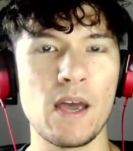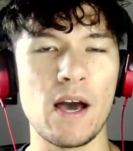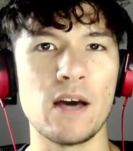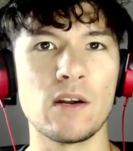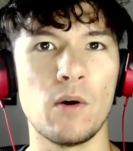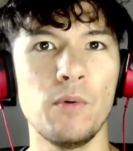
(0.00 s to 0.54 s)
And
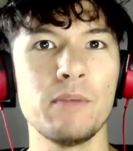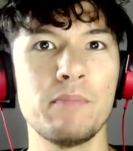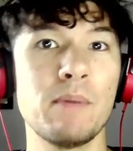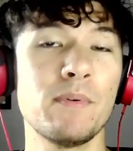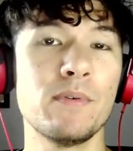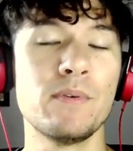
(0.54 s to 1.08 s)
only
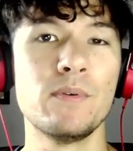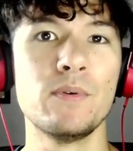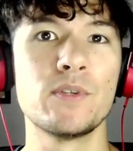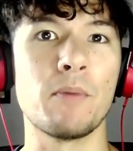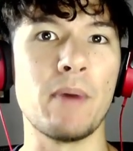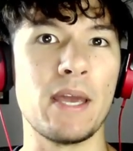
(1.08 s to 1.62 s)
people who
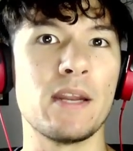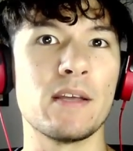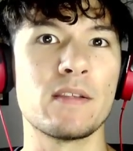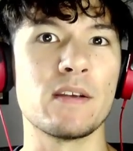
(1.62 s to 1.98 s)
top 8